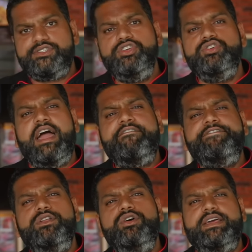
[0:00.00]
So you
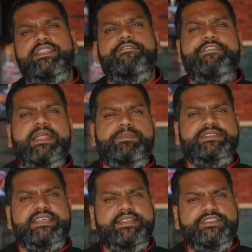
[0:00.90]
have to look at the fat
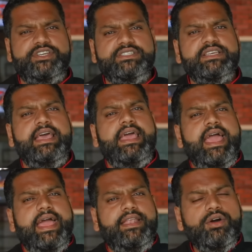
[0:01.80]
percentages
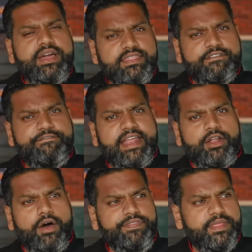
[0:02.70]
and look at the fat
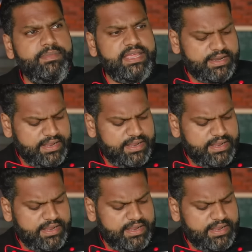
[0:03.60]
on the meat.